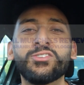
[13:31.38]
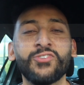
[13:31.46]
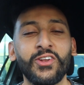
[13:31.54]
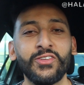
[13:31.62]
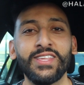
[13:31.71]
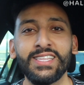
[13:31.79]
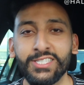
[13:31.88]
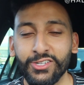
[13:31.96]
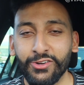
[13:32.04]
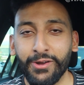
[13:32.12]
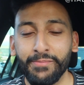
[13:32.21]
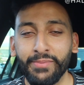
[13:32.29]
follow the
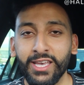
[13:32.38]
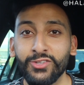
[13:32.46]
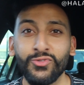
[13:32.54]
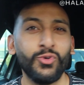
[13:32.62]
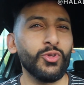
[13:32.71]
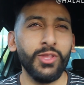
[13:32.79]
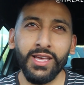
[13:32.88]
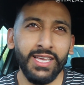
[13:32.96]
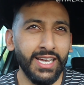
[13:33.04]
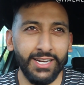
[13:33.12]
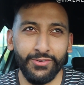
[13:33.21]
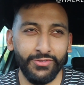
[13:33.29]
Instagram page for all the
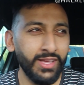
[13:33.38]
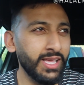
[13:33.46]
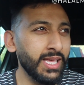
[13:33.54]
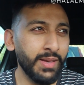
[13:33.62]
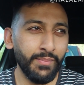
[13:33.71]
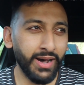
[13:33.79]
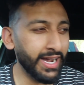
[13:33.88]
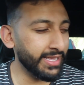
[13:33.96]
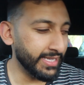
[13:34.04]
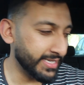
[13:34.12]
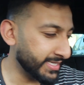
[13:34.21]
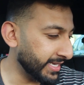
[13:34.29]
kind of
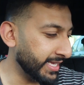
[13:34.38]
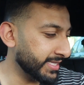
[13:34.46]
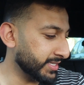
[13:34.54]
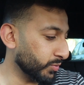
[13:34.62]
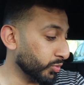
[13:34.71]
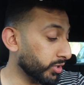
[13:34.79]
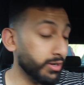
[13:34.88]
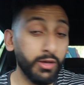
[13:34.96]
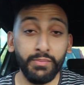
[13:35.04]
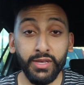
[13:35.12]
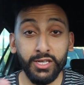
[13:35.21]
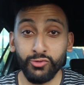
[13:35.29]
behind the scenes and
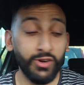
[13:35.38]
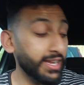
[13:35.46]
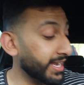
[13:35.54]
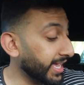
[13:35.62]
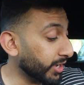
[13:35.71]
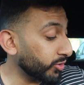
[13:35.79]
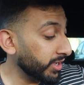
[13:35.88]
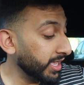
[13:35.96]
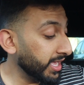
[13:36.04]
whatnot, because right now